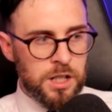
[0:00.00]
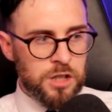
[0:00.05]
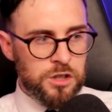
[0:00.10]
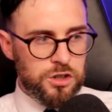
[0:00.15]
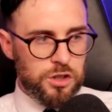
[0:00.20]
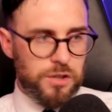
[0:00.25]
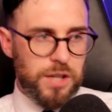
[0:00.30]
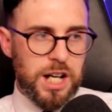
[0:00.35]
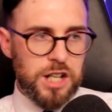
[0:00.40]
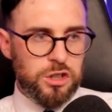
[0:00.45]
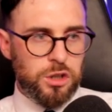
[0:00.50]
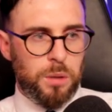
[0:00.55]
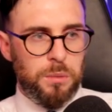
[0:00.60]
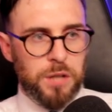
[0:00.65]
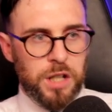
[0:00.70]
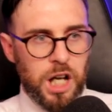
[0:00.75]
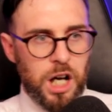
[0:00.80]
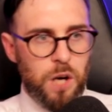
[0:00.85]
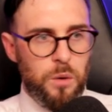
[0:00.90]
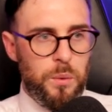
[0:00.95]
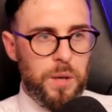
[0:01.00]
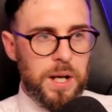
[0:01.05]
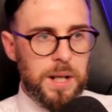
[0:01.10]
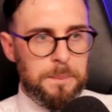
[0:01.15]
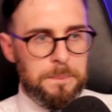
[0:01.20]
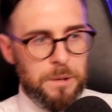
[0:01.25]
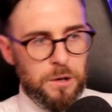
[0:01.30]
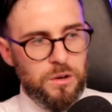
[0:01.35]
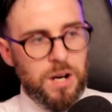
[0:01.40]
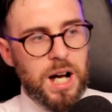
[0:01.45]
So that is what we're going
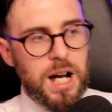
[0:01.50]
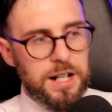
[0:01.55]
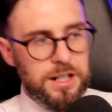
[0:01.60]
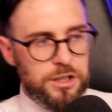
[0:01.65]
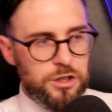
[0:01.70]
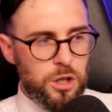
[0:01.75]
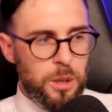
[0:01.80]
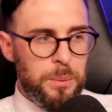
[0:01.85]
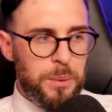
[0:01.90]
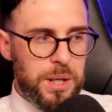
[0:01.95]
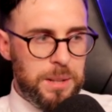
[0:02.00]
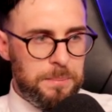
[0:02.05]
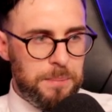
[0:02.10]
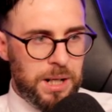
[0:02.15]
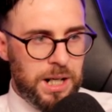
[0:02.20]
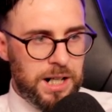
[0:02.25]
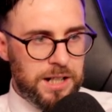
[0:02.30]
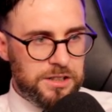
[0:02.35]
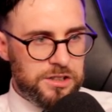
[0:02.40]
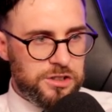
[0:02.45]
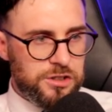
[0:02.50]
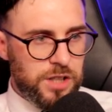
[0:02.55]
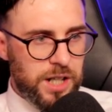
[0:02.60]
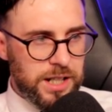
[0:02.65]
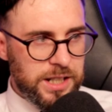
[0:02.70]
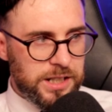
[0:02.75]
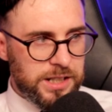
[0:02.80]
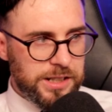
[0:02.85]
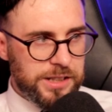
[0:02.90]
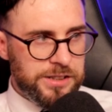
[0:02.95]
with. Berardi dropping in behind the
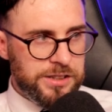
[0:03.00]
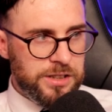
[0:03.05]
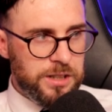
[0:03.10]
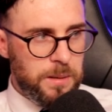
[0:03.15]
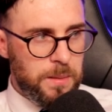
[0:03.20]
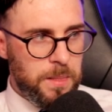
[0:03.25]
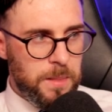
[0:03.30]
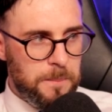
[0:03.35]
strikers.